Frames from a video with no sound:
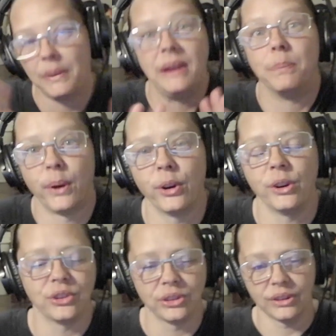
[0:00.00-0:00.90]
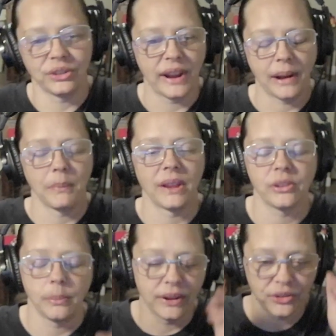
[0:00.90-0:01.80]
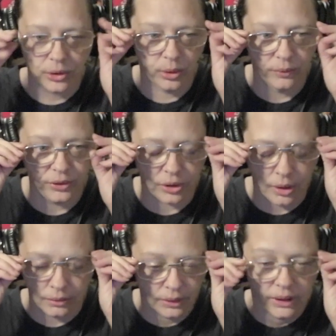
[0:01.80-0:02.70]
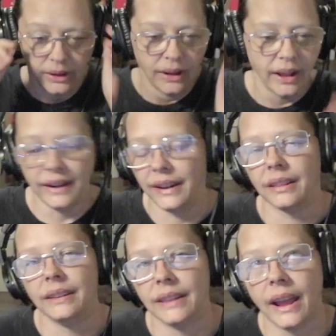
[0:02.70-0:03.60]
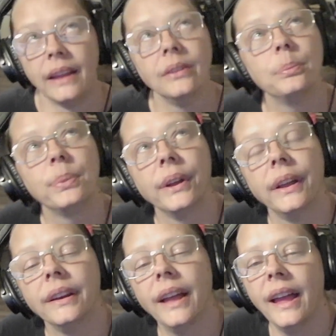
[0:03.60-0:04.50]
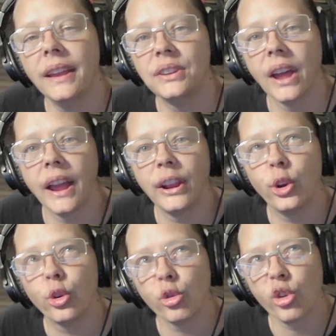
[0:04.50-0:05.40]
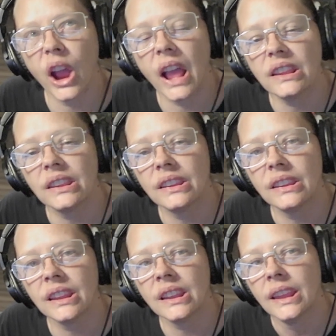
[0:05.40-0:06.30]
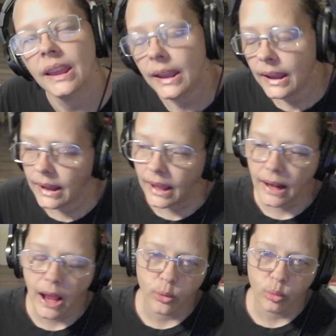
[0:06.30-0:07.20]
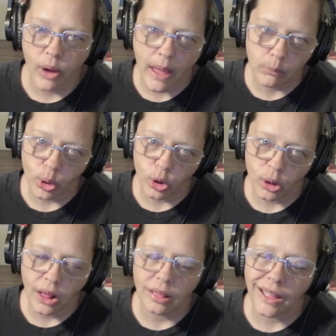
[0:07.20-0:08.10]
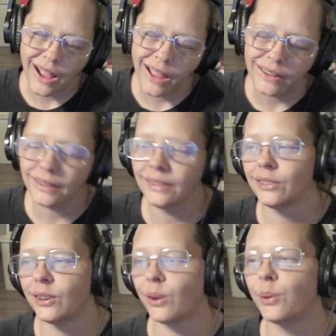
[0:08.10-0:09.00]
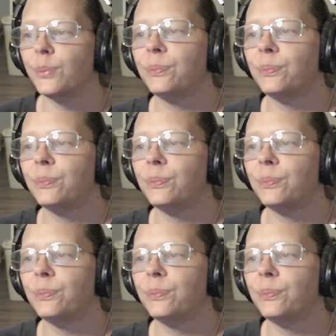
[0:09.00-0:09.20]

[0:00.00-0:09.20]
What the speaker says: burgers and there's like a mess on my stove. So I need to clean that. But I digress. And I ramble a lot. So,